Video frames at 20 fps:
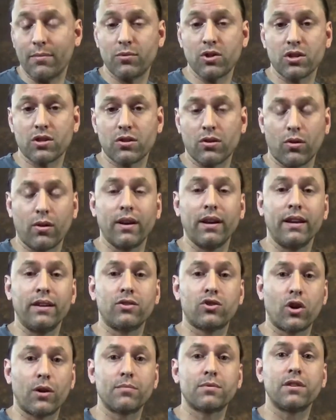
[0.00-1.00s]
I'm just, or
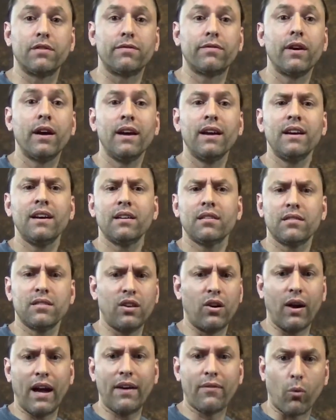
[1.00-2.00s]
in terms of,
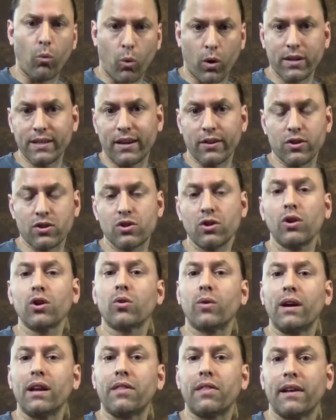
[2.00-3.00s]
I haven't worked out a
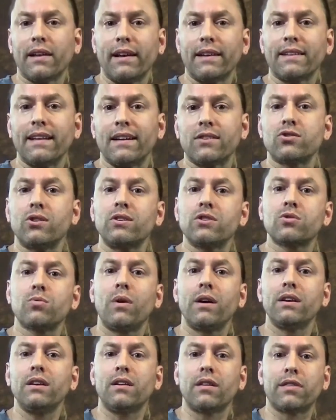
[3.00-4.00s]
solo or anything like that, so I just
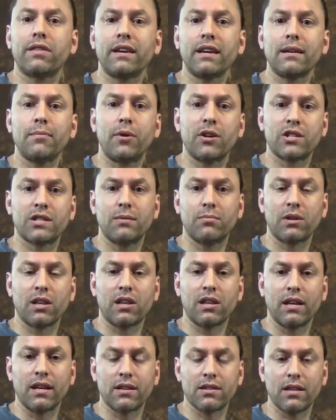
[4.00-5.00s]
want you to think about some of the
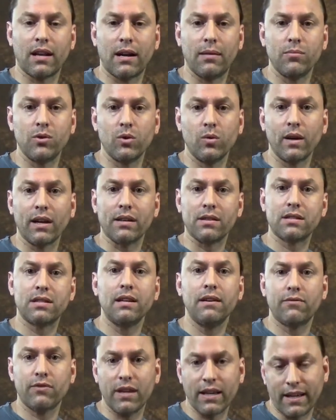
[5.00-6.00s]
things that I'm doing and
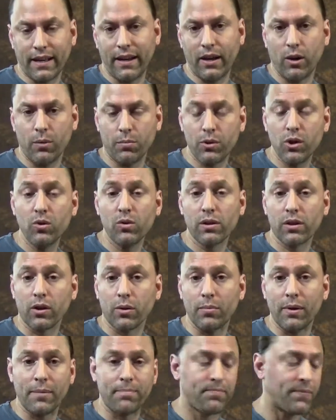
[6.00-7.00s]
see if they can help you a
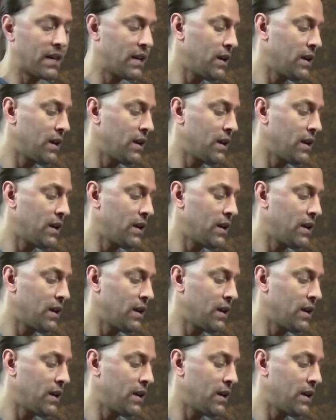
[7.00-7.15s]
little bit.